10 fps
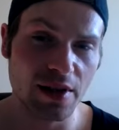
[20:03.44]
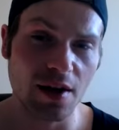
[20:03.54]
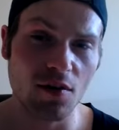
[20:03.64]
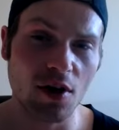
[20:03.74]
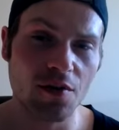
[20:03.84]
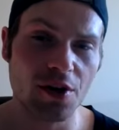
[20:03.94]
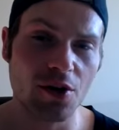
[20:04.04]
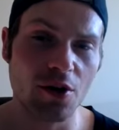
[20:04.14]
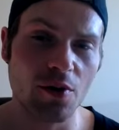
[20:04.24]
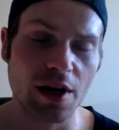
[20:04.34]
Like, I've often
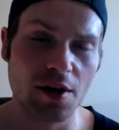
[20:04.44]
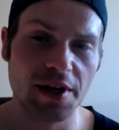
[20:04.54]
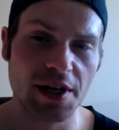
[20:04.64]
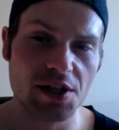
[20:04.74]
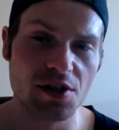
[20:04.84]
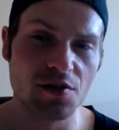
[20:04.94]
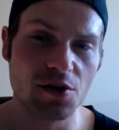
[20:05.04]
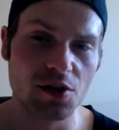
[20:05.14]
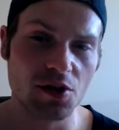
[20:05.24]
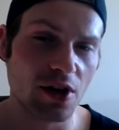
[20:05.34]
heard recommendations of
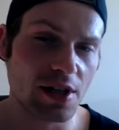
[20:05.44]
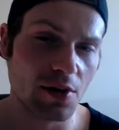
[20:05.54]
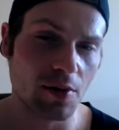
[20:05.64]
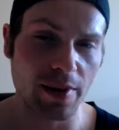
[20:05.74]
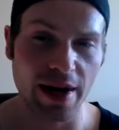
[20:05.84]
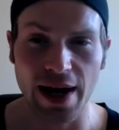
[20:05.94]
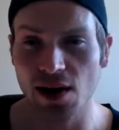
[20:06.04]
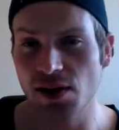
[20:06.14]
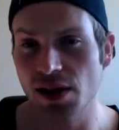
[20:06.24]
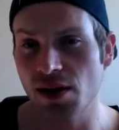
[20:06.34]
using creatine with
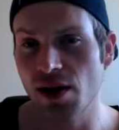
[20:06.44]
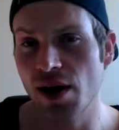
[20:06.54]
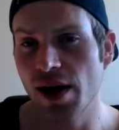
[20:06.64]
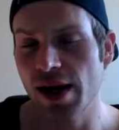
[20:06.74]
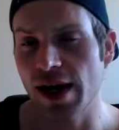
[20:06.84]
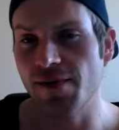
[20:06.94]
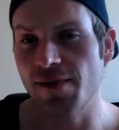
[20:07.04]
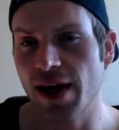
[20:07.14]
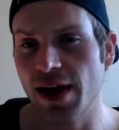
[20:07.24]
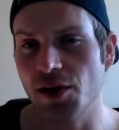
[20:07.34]
beta-alanine. And okay.
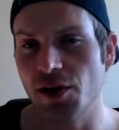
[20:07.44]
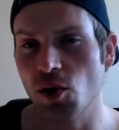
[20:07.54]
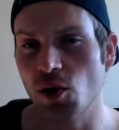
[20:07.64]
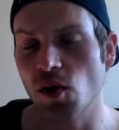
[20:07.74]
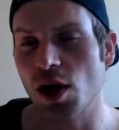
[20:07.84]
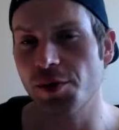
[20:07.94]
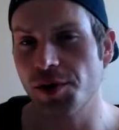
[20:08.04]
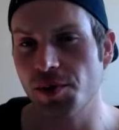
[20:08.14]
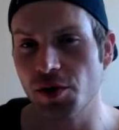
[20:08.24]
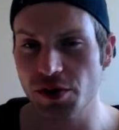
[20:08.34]
then, you know, a lot of
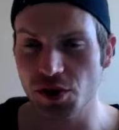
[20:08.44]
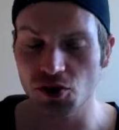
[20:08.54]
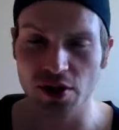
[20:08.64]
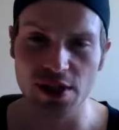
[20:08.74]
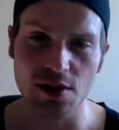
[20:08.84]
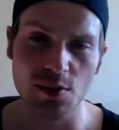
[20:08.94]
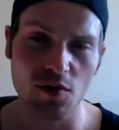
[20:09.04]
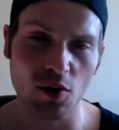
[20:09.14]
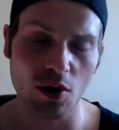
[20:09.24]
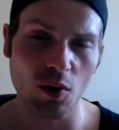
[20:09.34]
people are using creatine
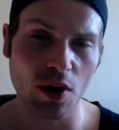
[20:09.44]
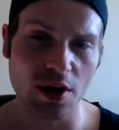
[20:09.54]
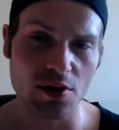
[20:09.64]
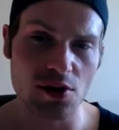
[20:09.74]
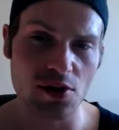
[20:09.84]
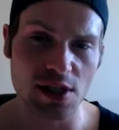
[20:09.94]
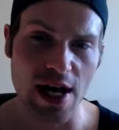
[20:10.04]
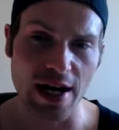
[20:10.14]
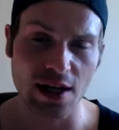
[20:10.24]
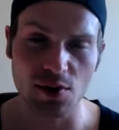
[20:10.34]
before a workout, so they're
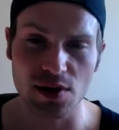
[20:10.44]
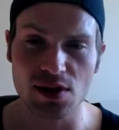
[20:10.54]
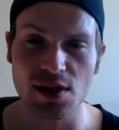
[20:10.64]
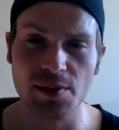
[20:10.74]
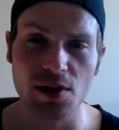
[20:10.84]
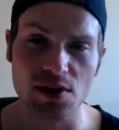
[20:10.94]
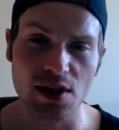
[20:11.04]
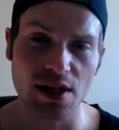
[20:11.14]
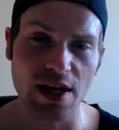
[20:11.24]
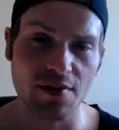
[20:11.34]
stacking with stimulants
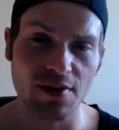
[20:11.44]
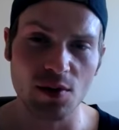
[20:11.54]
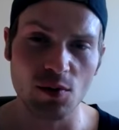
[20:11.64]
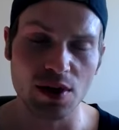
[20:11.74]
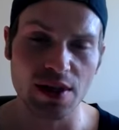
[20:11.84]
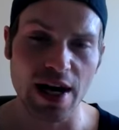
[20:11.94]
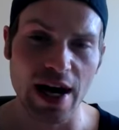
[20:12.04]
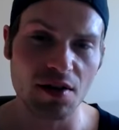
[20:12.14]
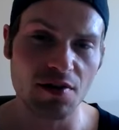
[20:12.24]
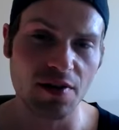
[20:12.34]
like caffeine. Would
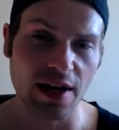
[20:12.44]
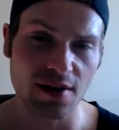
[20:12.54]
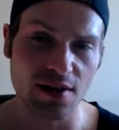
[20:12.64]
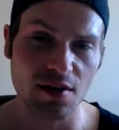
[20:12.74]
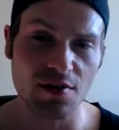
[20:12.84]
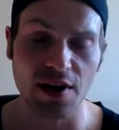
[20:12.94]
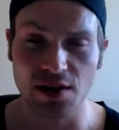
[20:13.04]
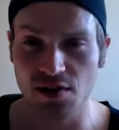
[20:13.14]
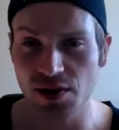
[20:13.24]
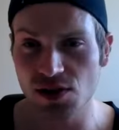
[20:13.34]
that affect the
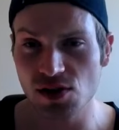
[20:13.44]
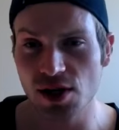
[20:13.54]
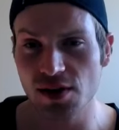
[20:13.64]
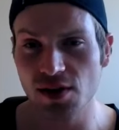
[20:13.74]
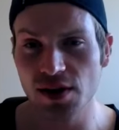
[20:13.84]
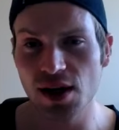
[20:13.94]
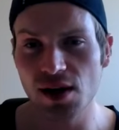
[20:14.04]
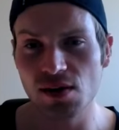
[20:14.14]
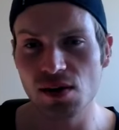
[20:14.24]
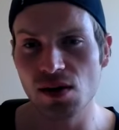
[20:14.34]
effectiveness or anything like that?